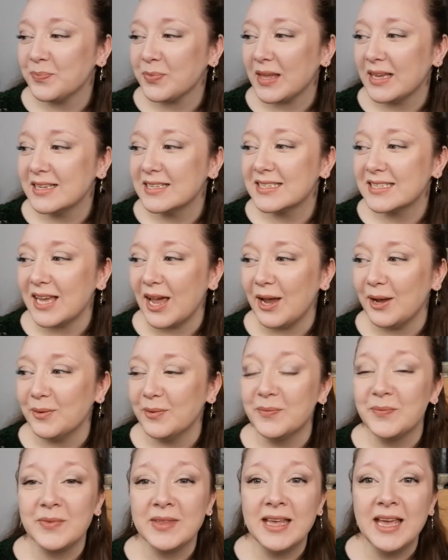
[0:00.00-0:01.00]
So,
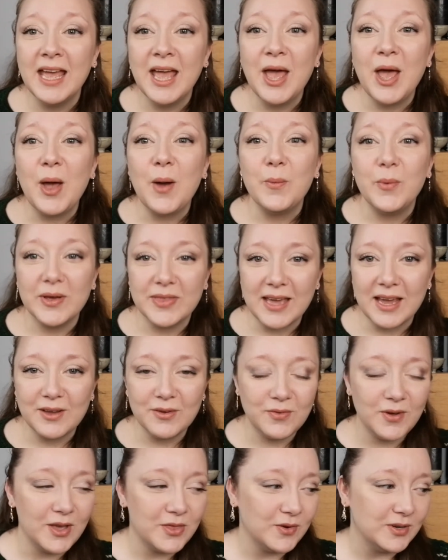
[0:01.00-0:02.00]

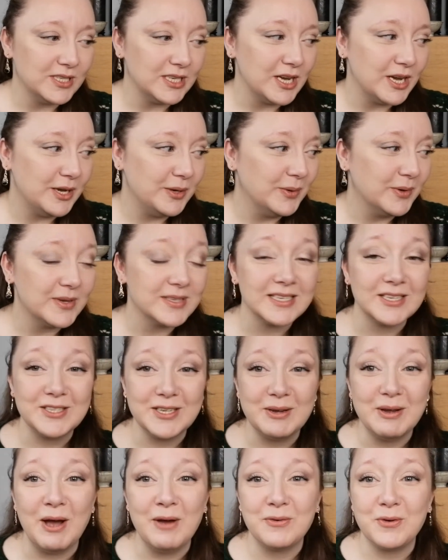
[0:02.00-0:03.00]
without further ado, because I
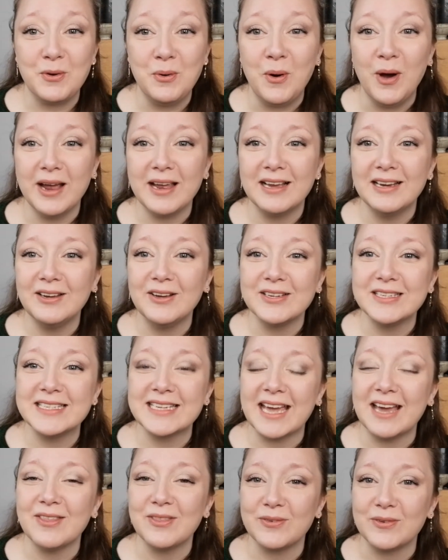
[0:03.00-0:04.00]
do have quite a lot to
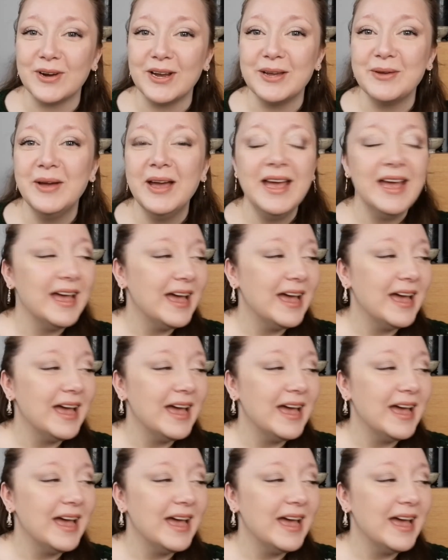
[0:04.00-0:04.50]
get through,